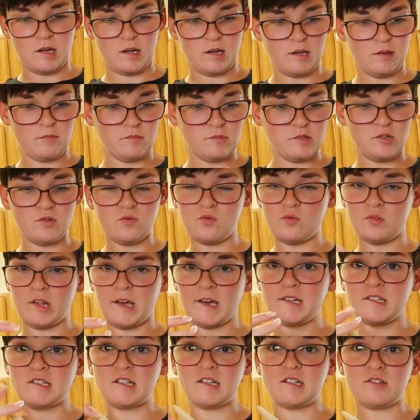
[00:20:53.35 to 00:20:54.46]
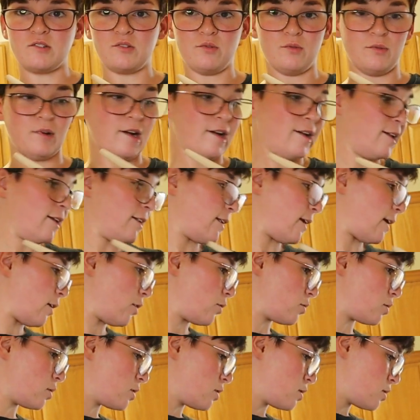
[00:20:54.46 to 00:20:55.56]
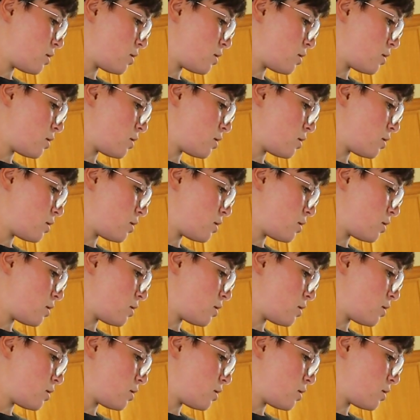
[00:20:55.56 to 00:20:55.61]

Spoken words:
I am too lazy to write it down.